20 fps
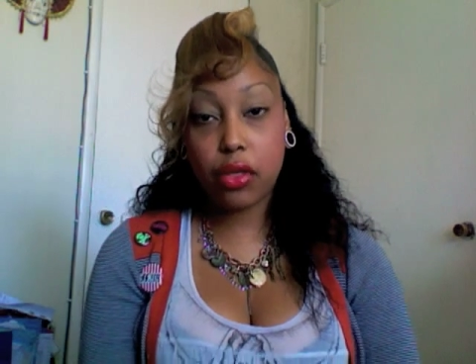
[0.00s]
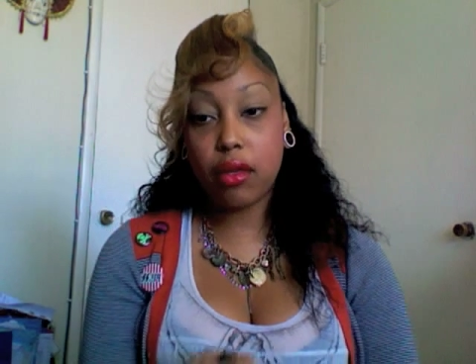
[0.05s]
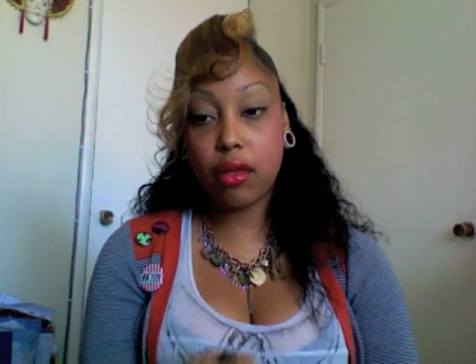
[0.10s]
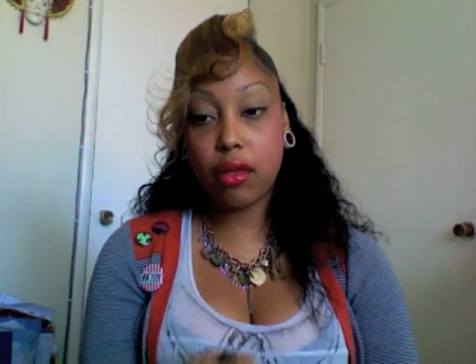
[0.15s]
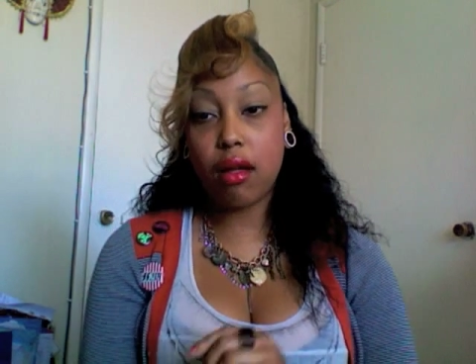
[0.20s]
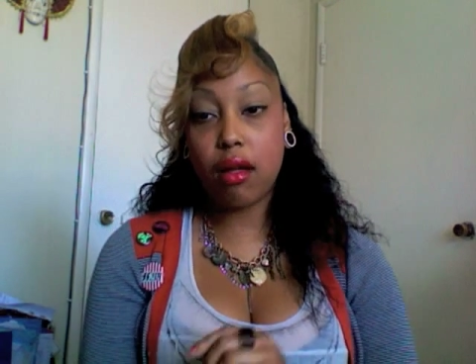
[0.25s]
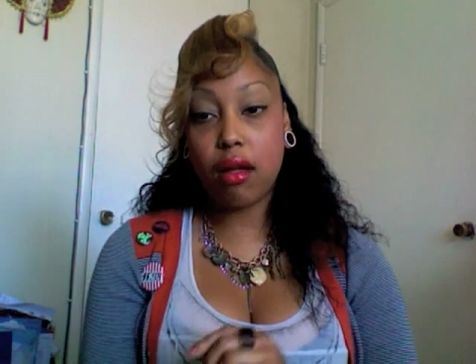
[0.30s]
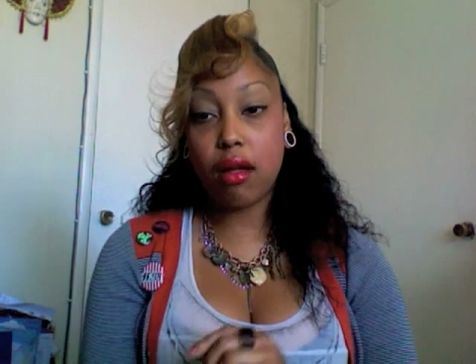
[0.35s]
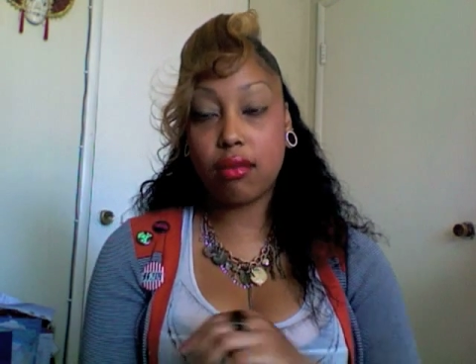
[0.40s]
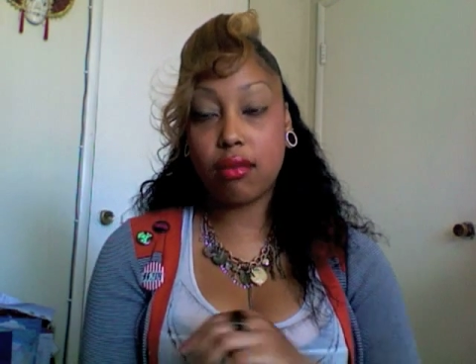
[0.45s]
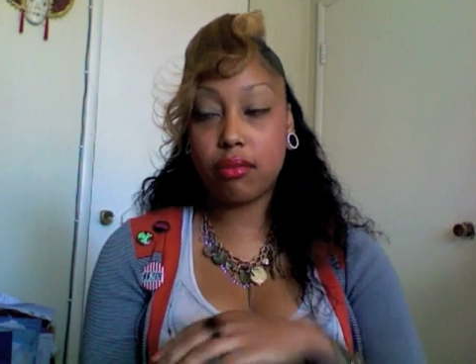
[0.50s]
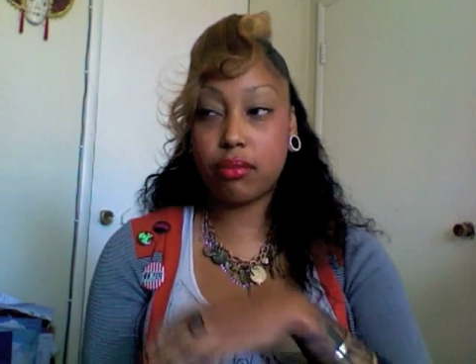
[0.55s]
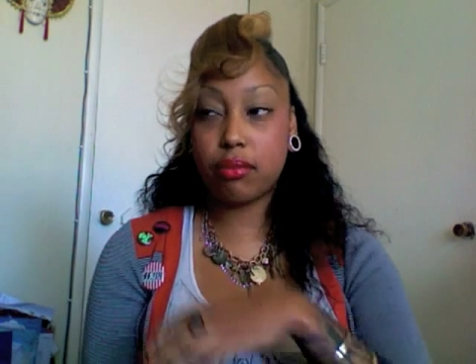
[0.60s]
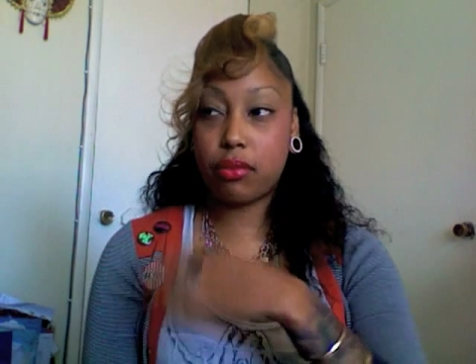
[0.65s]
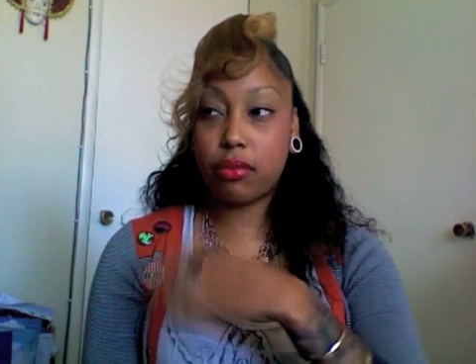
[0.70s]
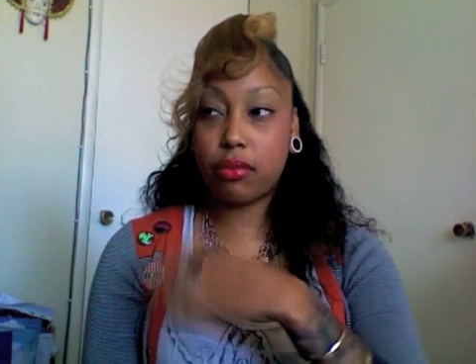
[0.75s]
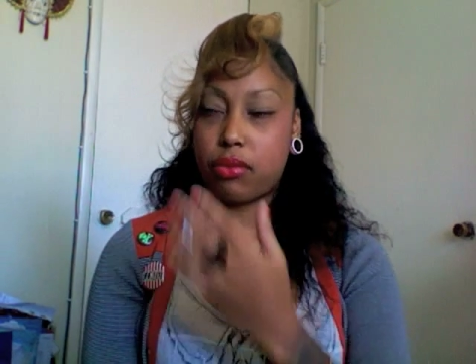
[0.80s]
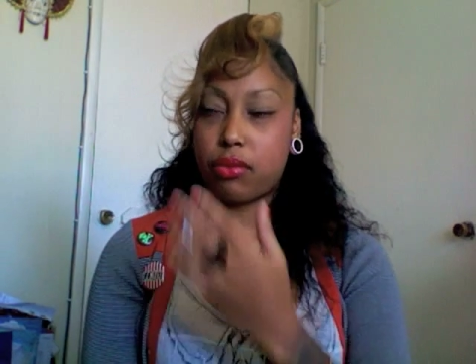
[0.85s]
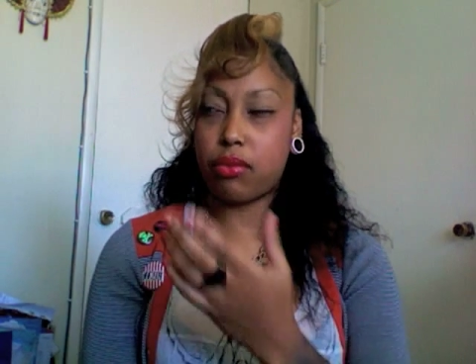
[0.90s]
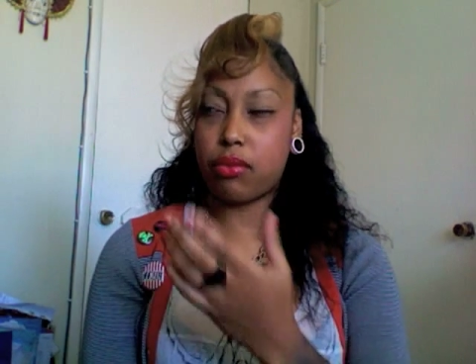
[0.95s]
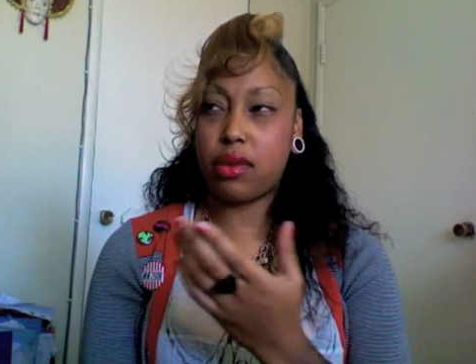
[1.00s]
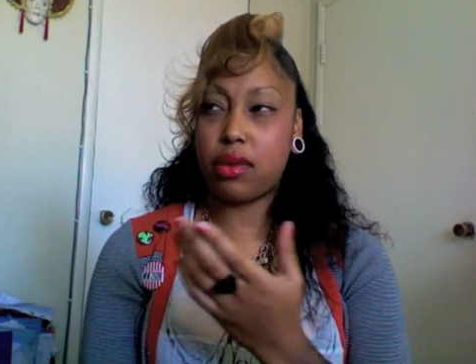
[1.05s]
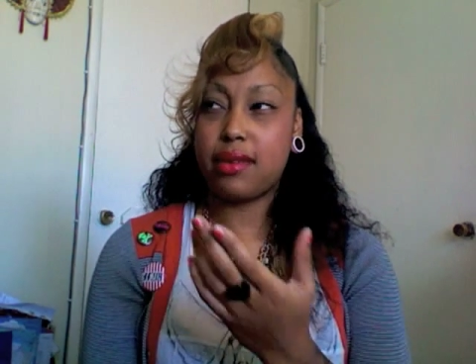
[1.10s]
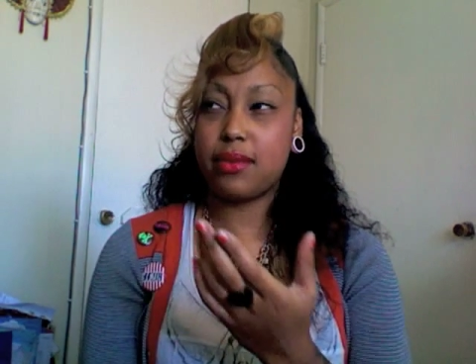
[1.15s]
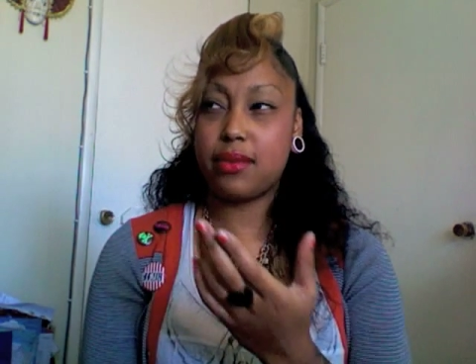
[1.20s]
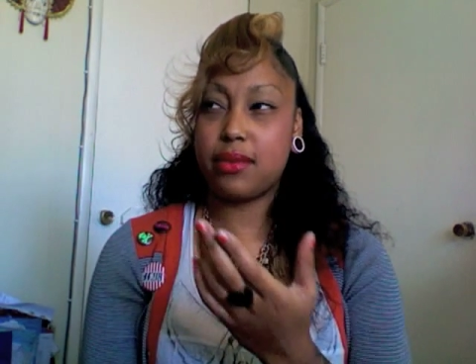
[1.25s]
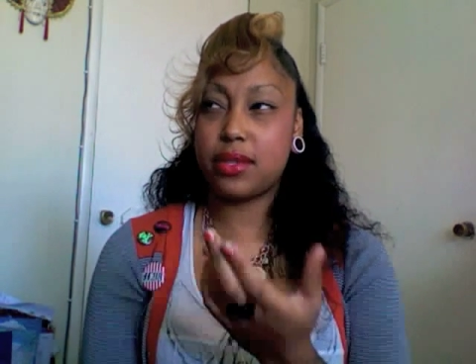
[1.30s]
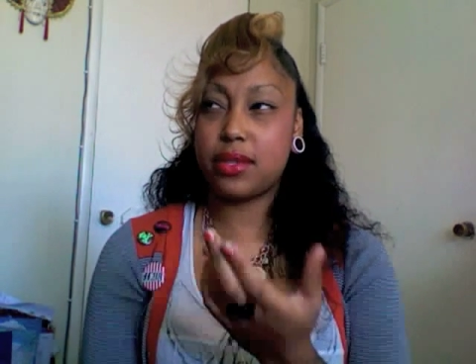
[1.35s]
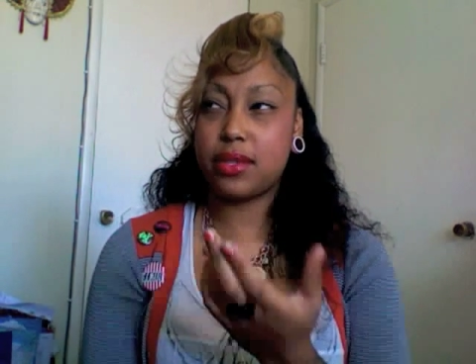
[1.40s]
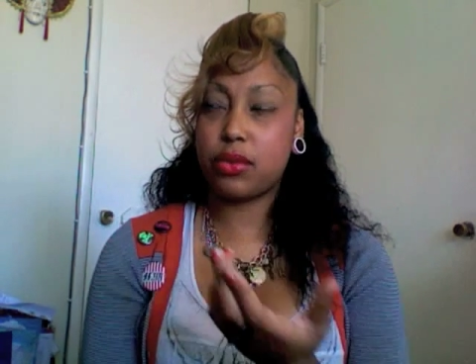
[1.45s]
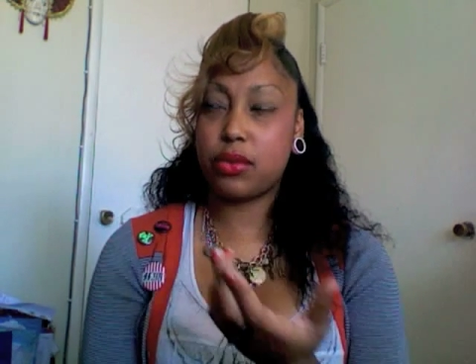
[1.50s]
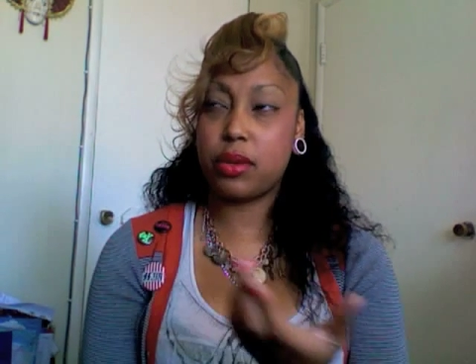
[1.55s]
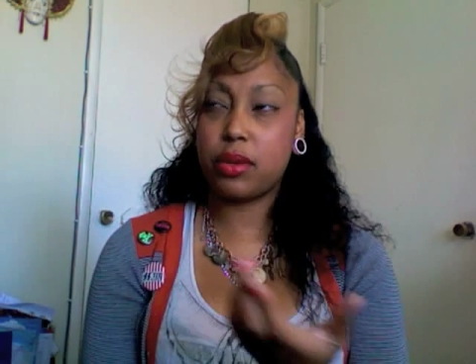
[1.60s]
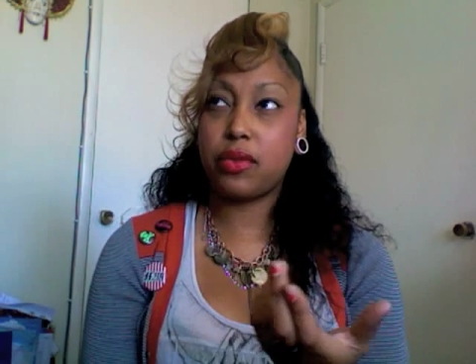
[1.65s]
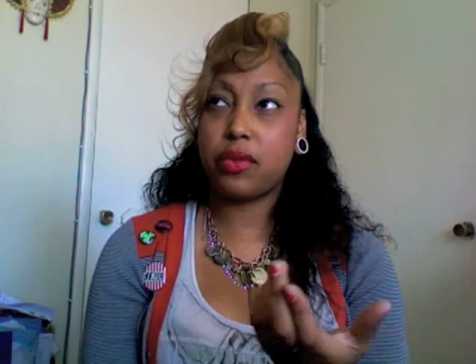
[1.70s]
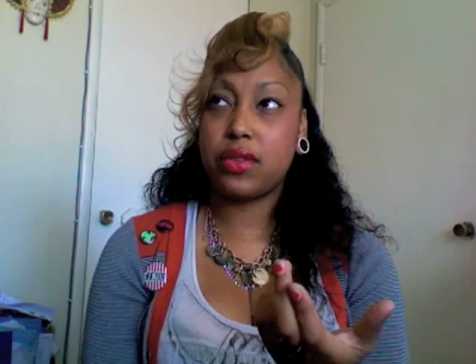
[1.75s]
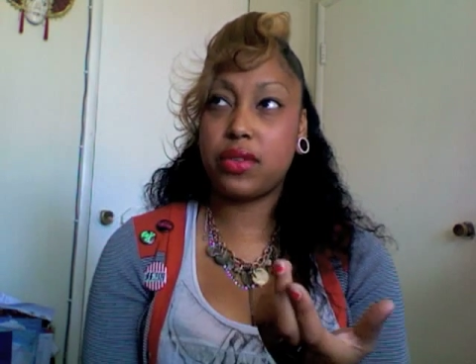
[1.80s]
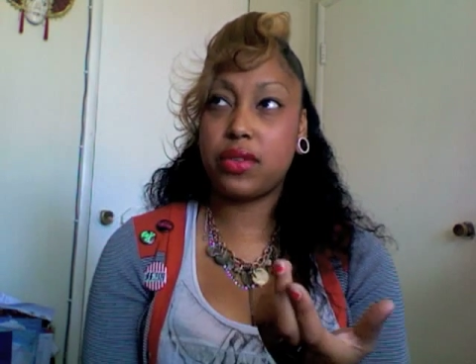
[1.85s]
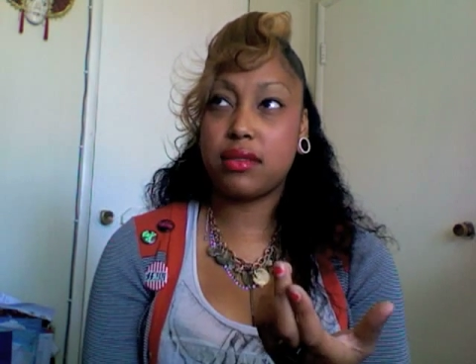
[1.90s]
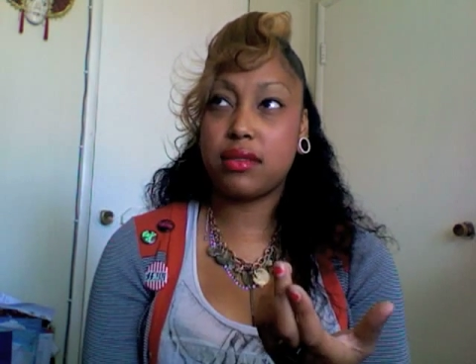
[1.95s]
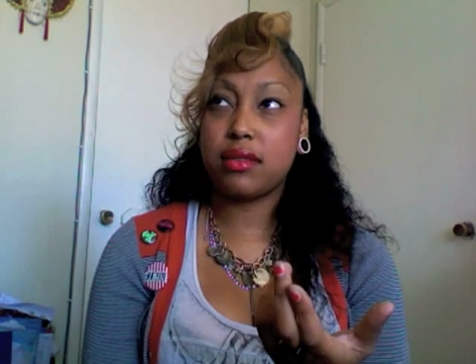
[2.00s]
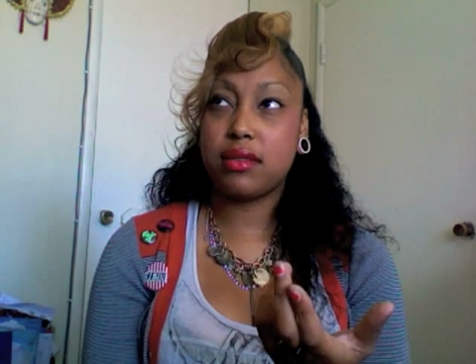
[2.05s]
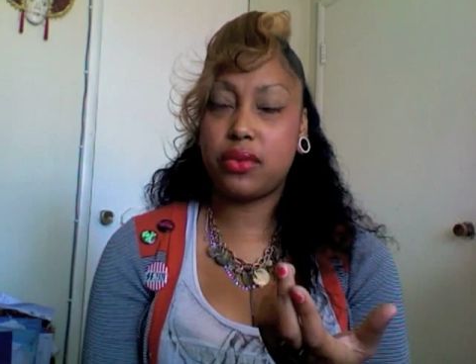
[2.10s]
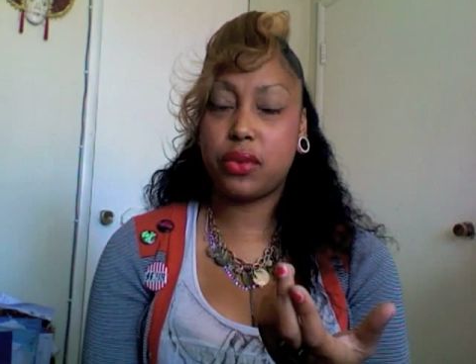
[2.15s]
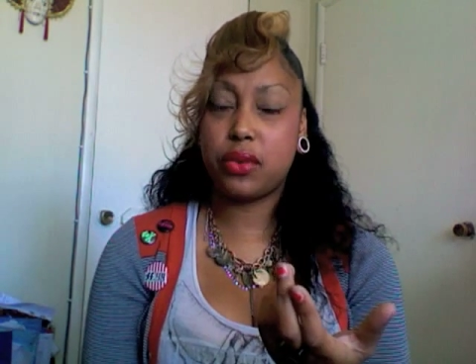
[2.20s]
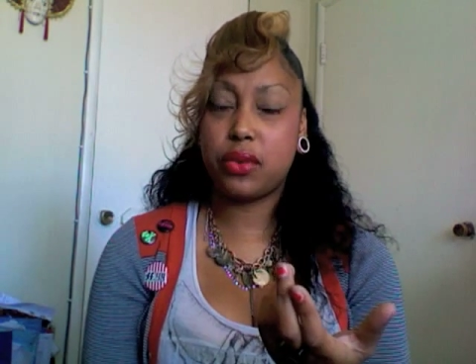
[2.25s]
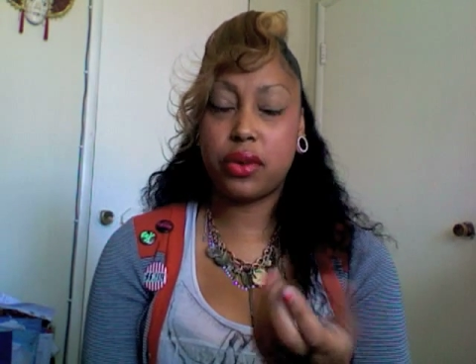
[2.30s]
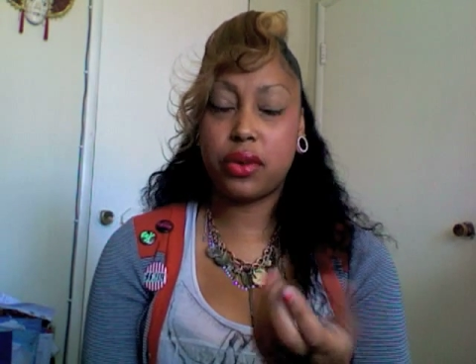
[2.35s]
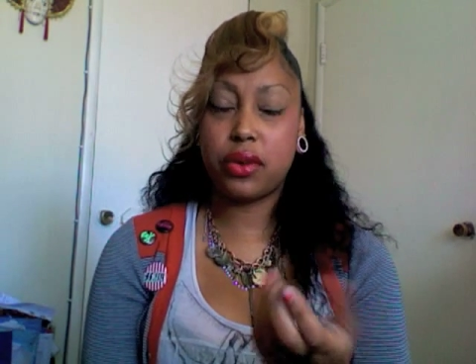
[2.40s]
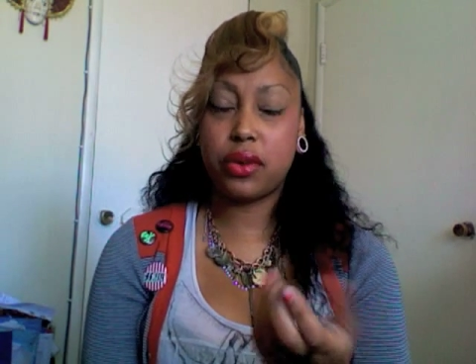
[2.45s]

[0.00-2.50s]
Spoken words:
All three. Was it 3 movies? 4?